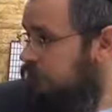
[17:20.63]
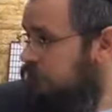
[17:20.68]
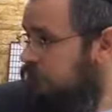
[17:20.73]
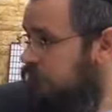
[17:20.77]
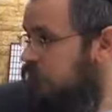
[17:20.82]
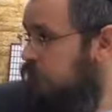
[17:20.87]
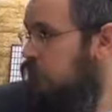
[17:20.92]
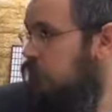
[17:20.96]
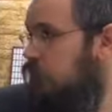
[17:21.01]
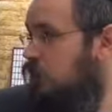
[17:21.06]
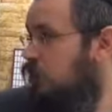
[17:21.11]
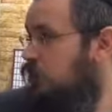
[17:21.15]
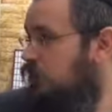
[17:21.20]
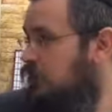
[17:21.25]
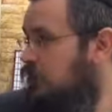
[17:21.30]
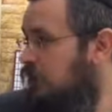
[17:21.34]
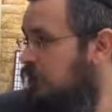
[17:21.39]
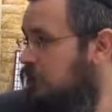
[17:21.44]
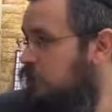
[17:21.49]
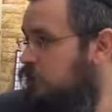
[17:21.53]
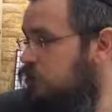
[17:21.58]
They're all the
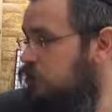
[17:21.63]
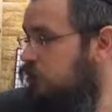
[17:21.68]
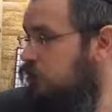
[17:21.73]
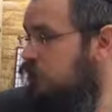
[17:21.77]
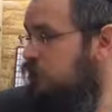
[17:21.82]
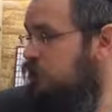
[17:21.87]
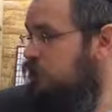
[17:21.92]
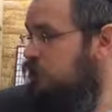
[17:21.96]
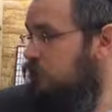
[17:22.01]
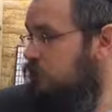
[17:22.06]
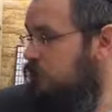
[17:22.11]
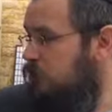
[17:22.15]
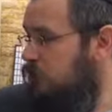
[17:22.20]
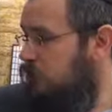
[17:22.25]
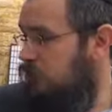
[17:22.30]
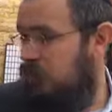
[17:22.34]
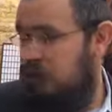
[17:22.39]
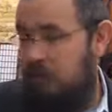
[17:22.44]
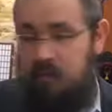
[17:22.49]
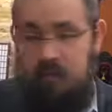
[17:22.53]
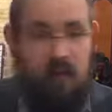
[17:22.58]
same. There's no difference
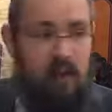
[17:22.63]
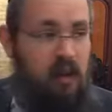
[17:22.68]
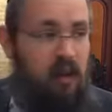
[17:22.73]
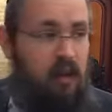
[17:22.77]
between them.